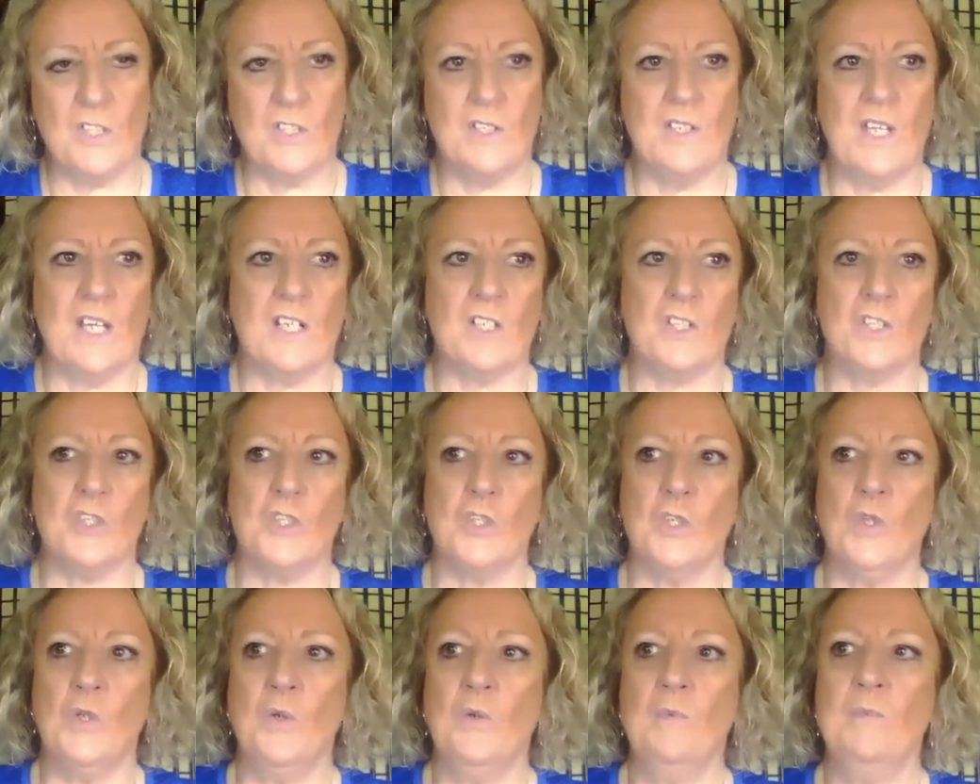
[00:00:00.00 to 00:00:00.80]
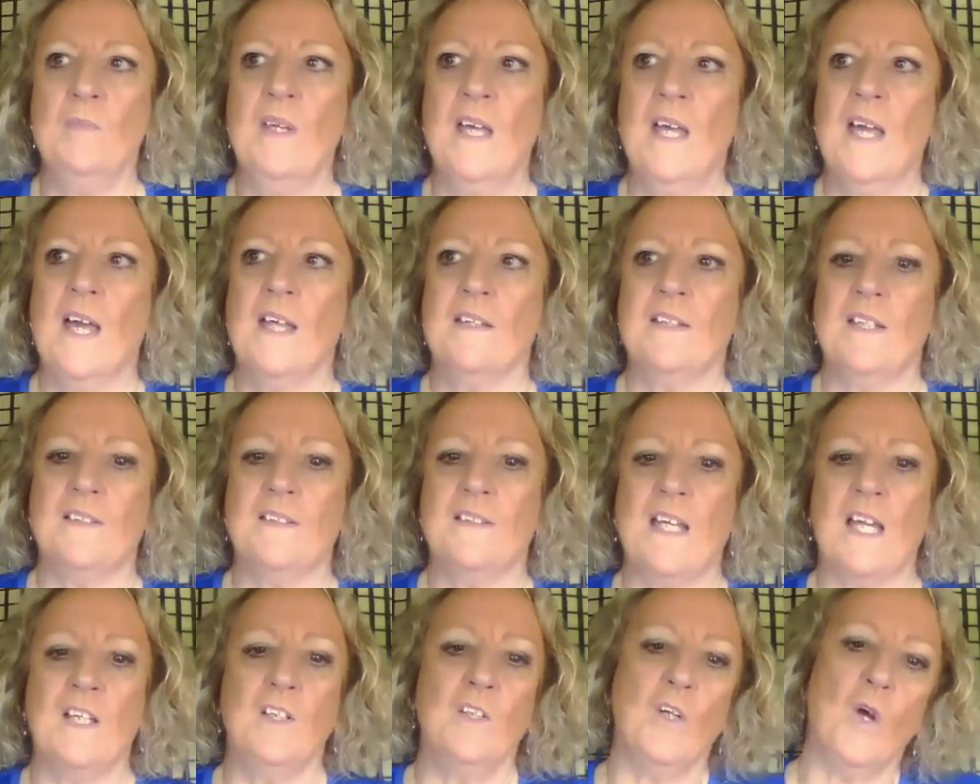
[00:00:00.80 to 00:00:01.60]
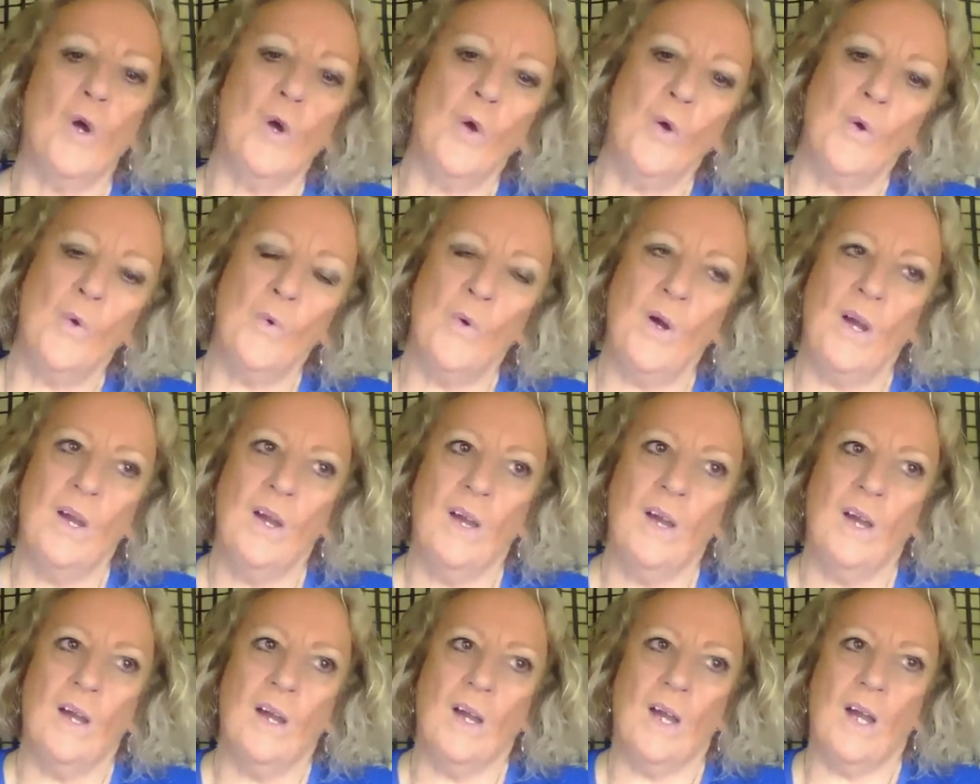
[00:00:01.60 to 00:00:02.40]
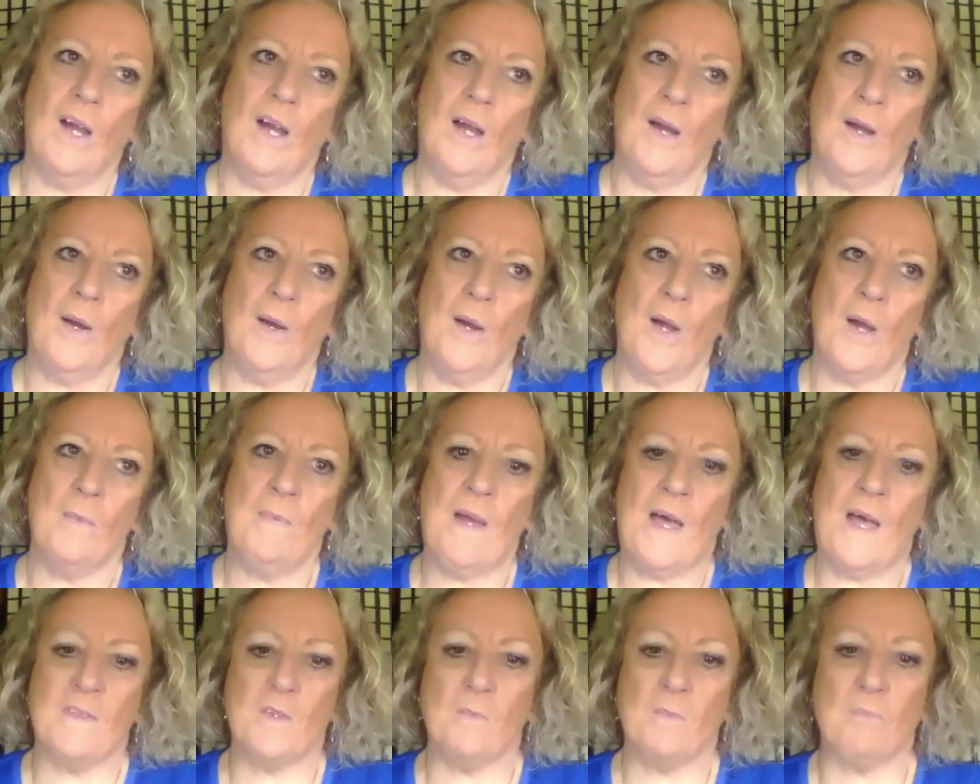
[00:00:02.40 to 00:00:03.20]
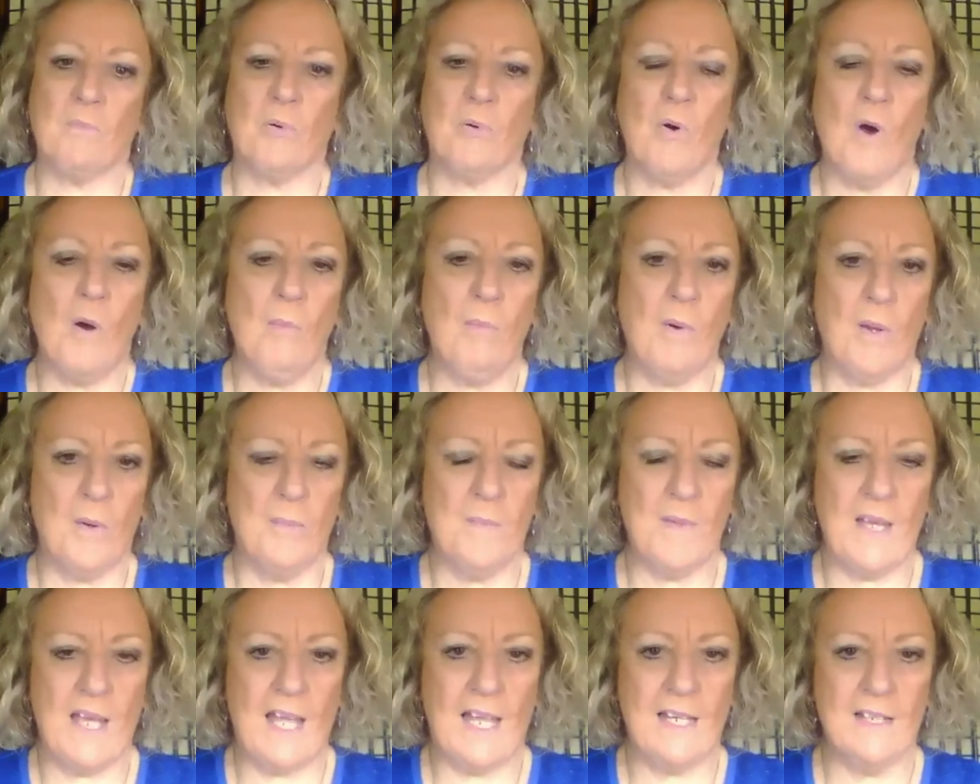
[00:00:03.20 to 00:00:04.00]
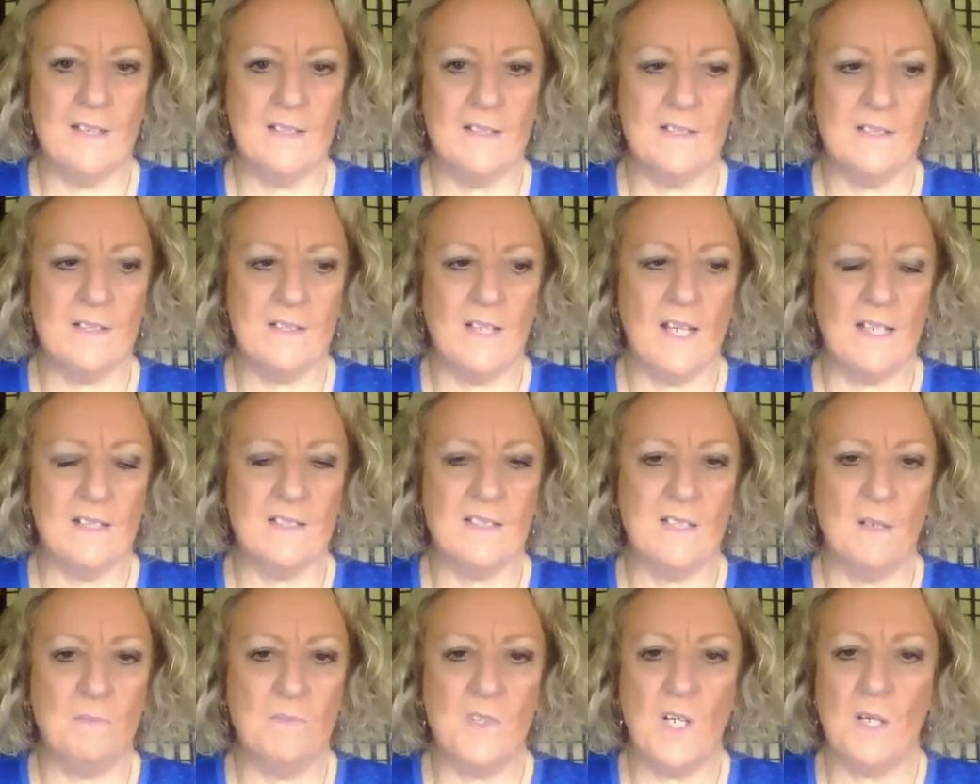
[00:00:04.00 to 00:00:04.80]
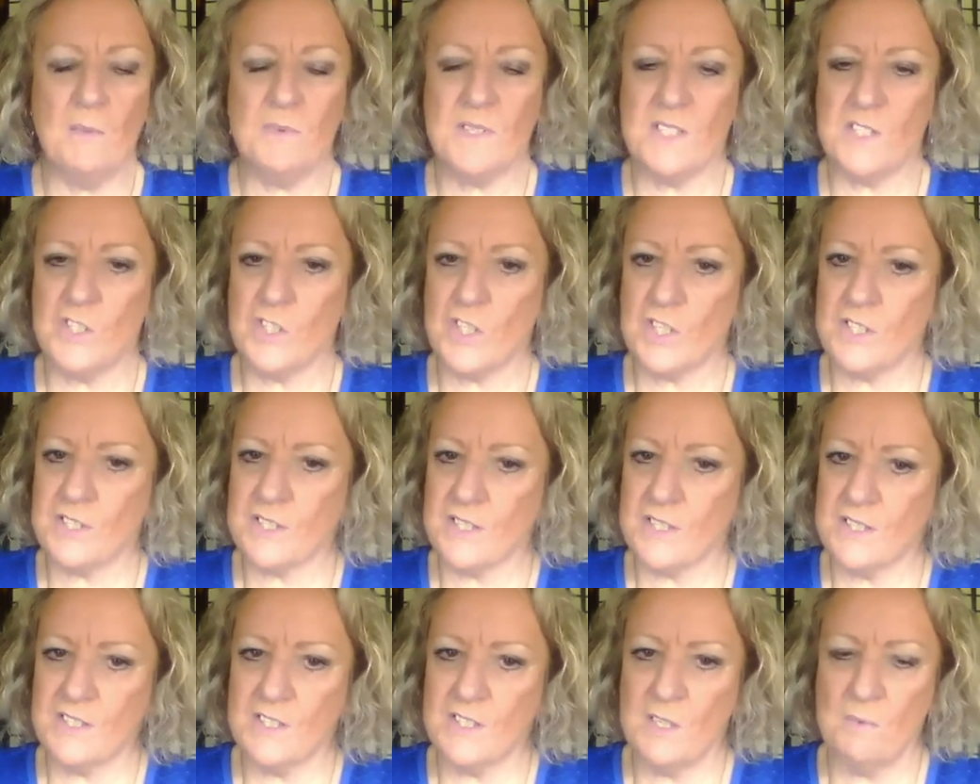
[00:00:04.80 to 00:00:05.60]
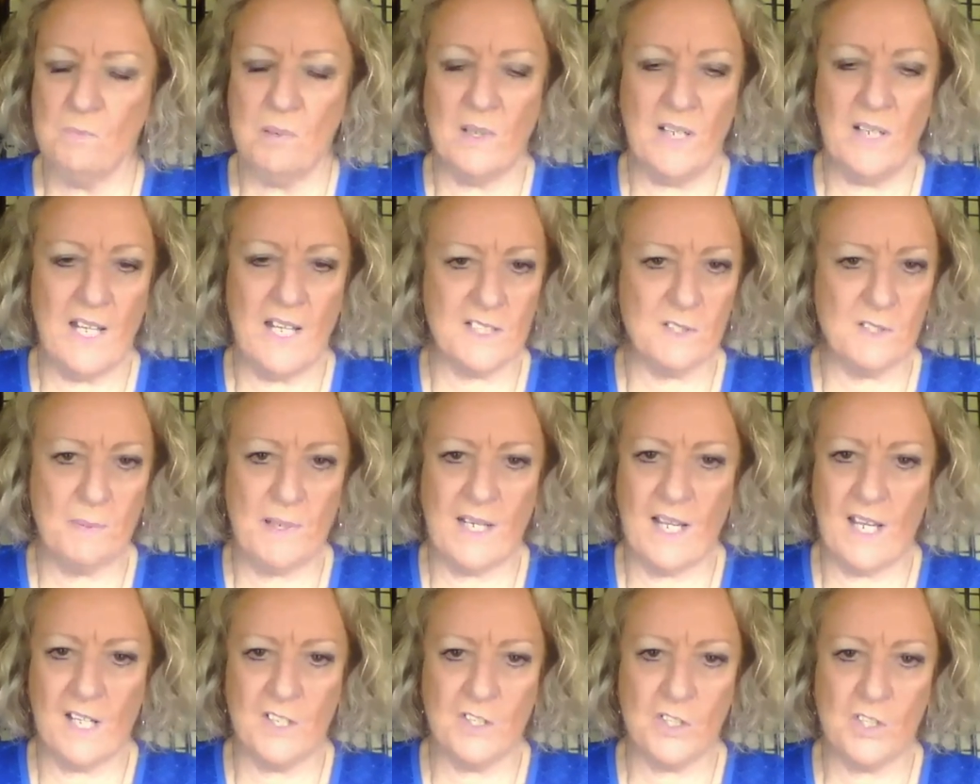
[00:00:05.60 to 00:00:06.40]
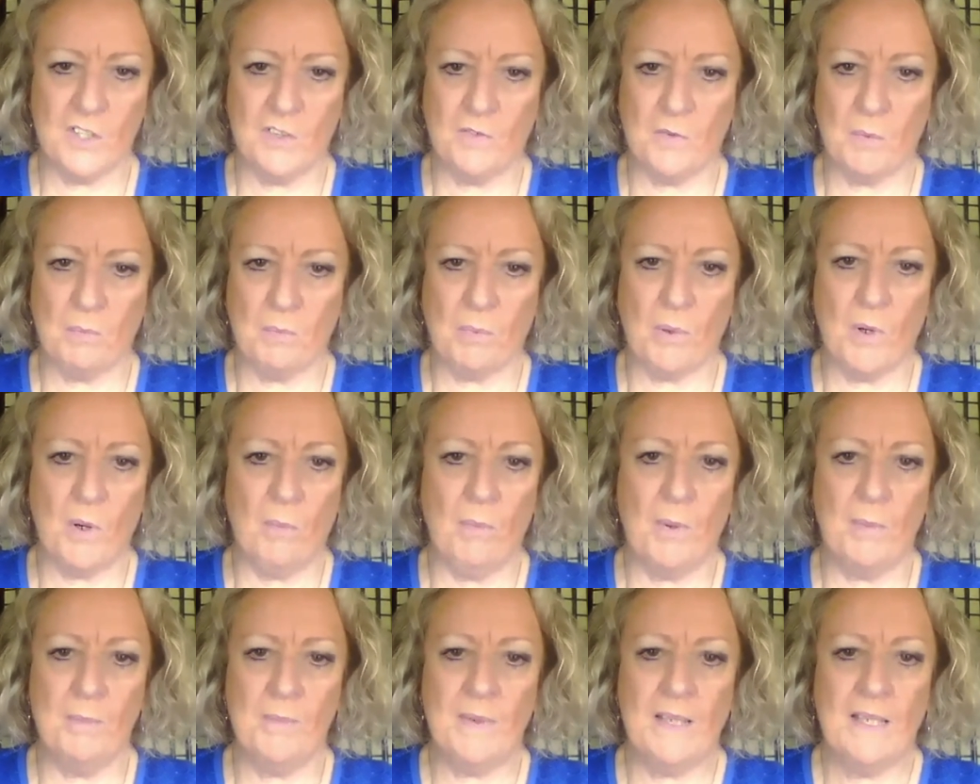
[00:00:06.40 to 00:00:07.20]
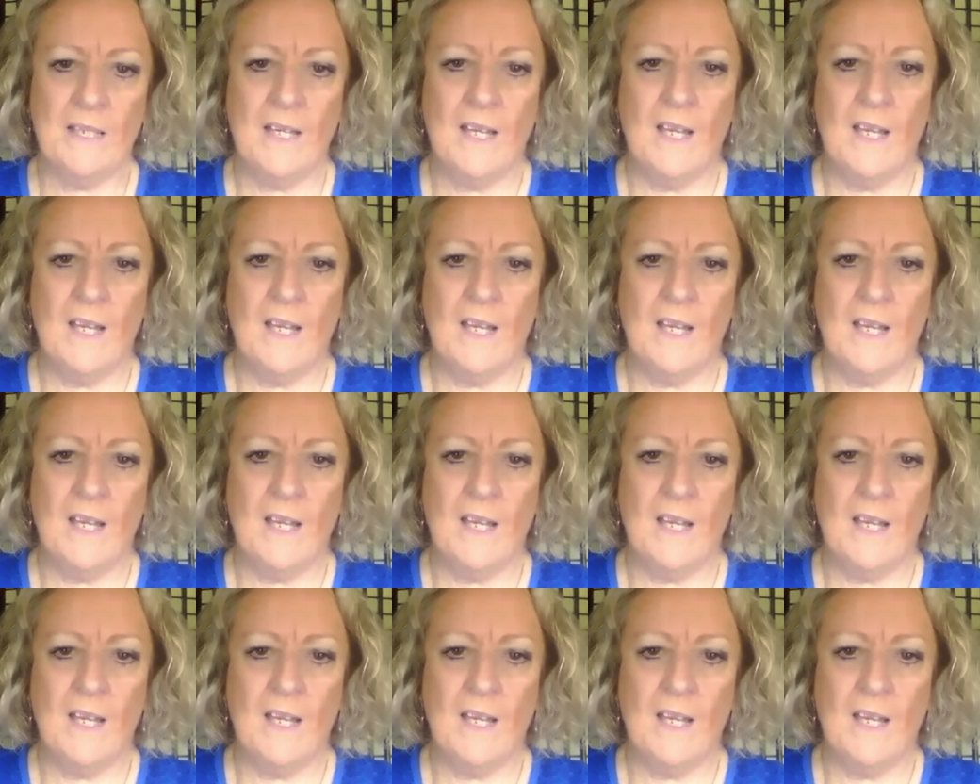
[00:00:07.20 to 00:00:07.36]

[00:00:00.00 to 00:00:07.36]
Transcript: They assume that they know about the problem, and sometimes it's just a simple explanation of the problem,